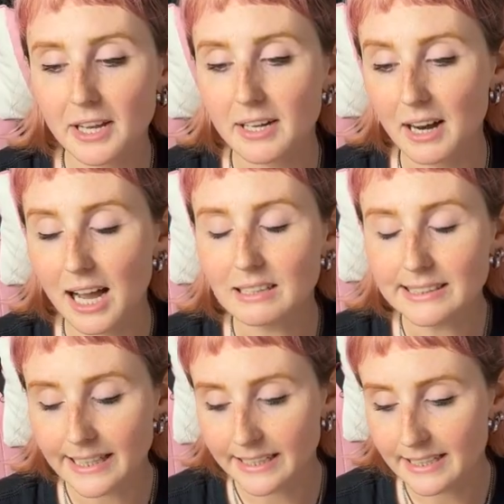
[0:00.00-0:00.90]
and I'll
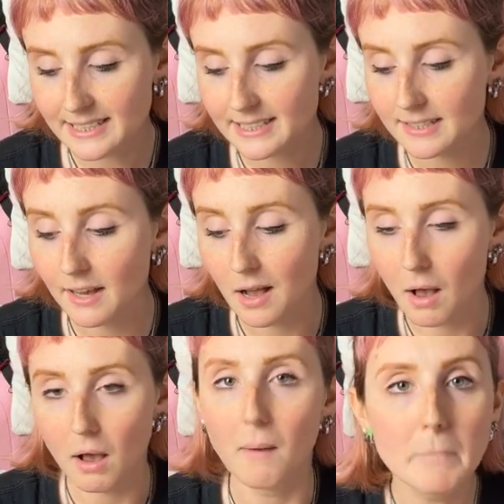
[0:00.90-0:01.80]
say this,
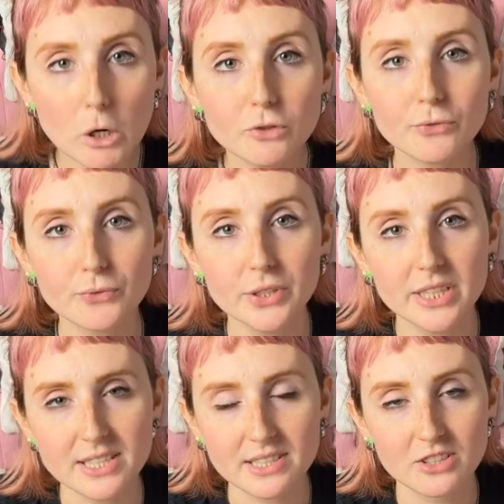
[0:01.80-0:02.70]
most
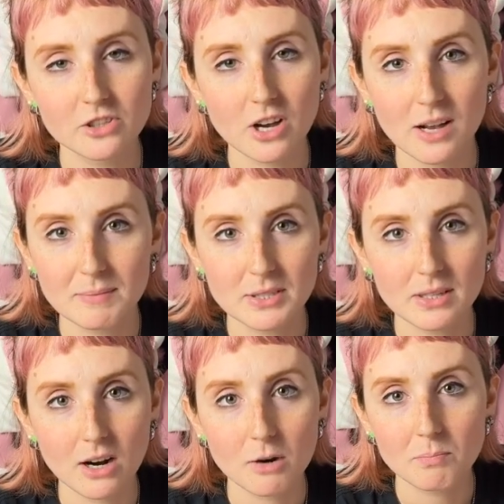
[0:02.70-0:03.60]
freelancing
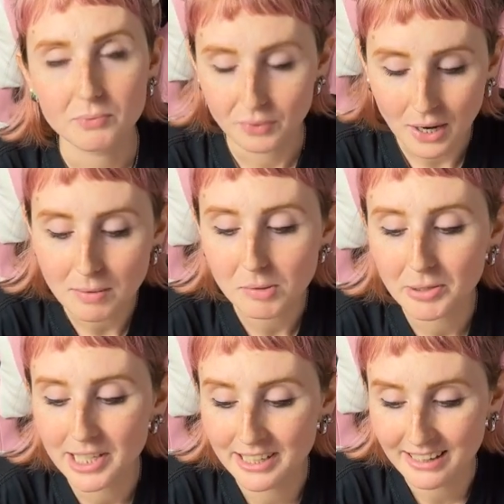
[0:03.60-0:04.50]
jobs are
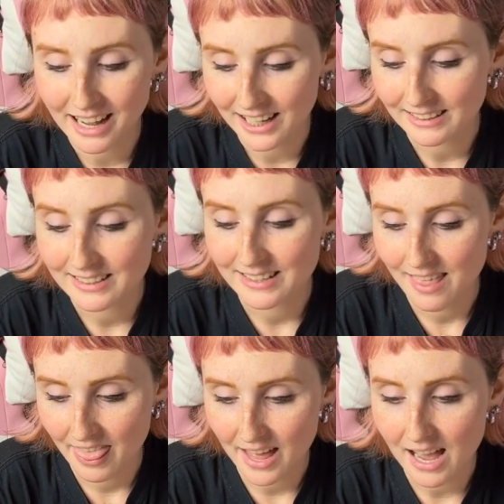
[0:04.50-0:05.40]
probably not
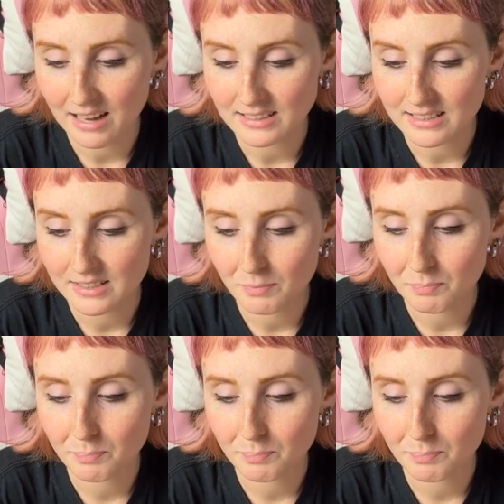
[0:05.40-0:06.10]
that